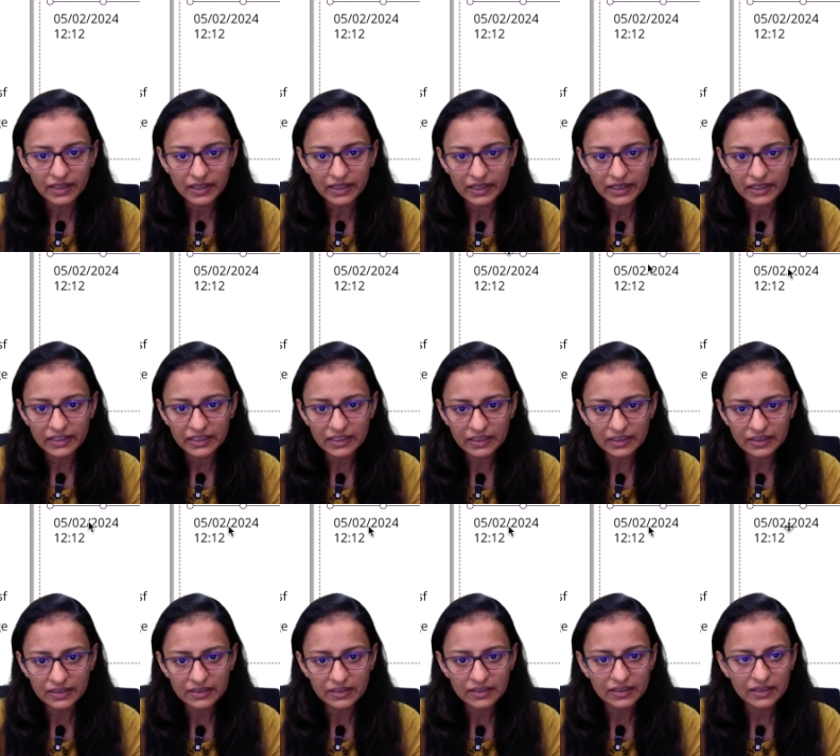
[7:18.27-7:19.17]
and
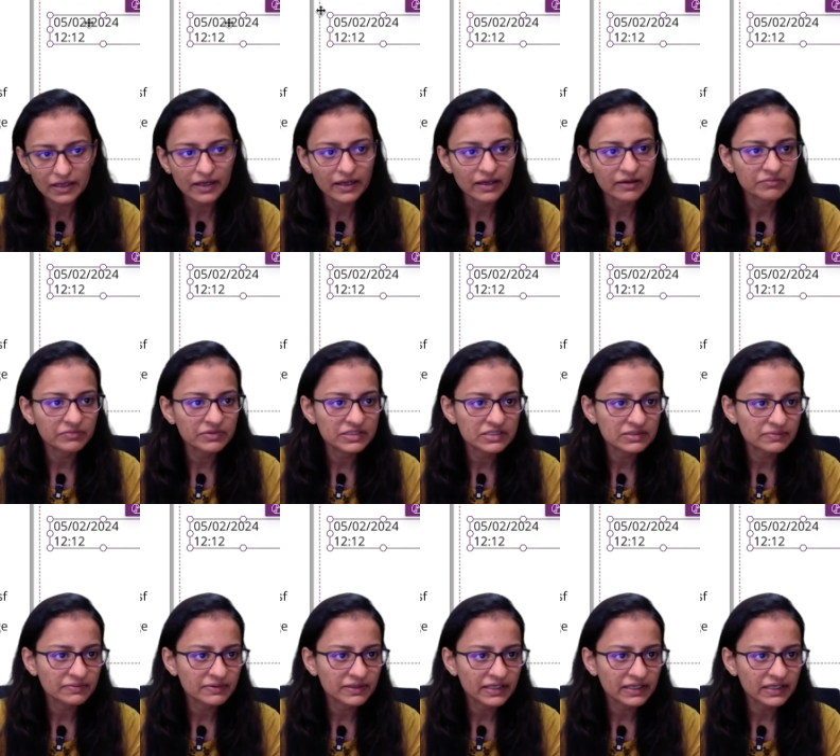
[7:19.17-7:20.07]
here I'm
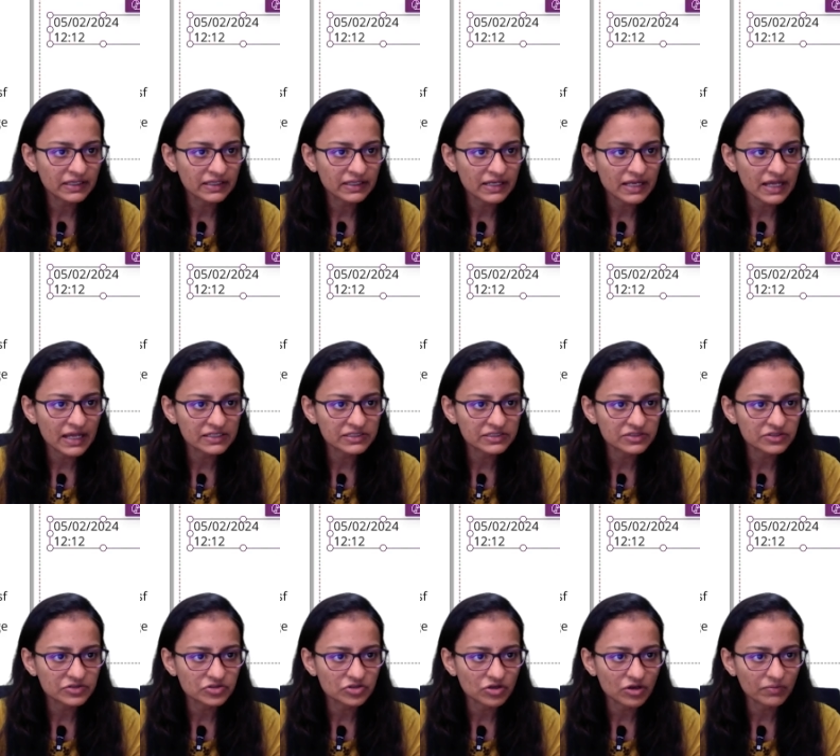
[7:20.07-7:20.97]
displaying
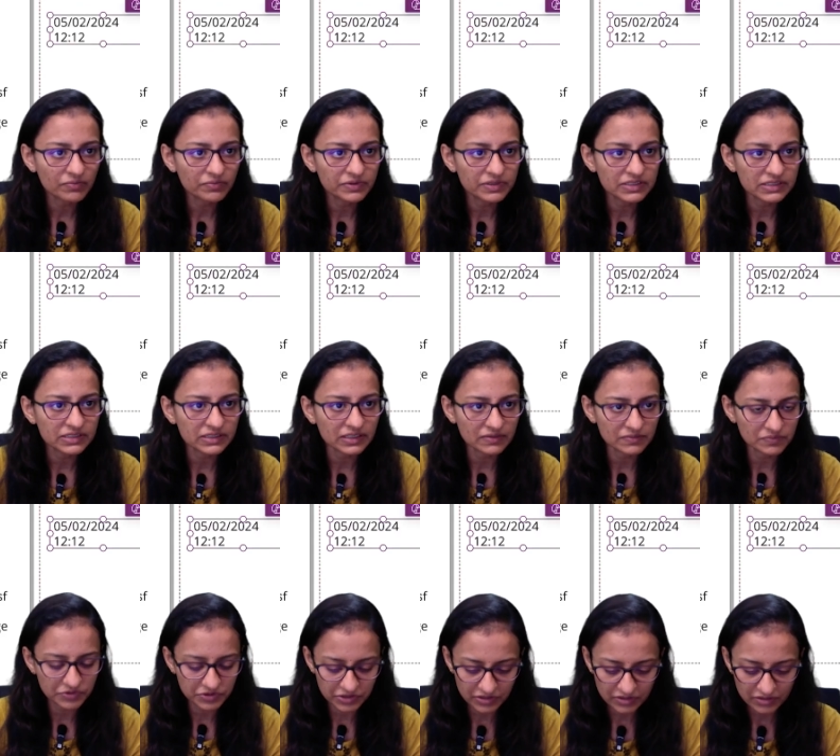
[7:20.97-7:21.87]
last job
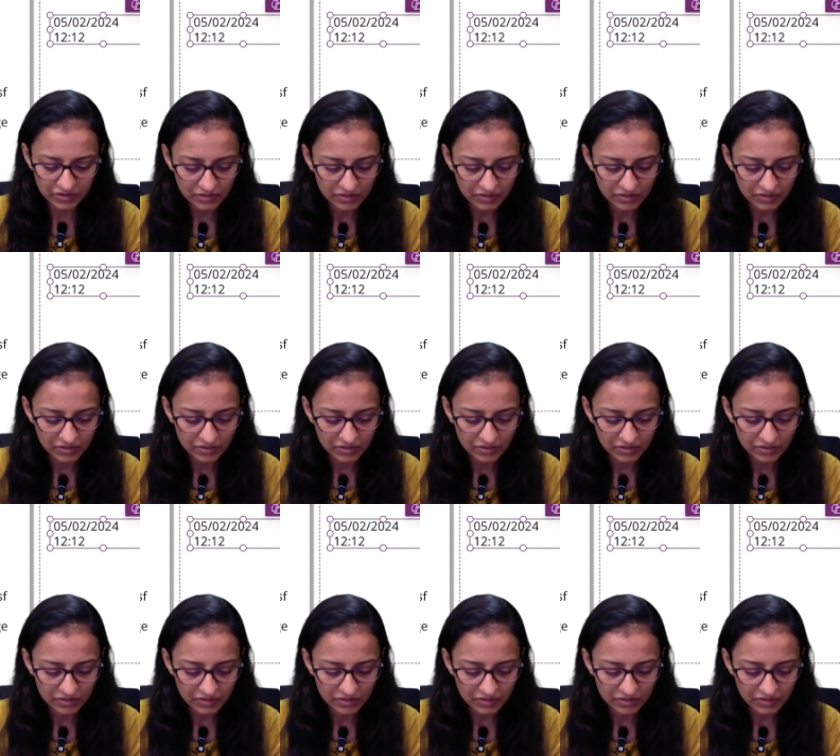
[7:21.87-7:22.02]
description,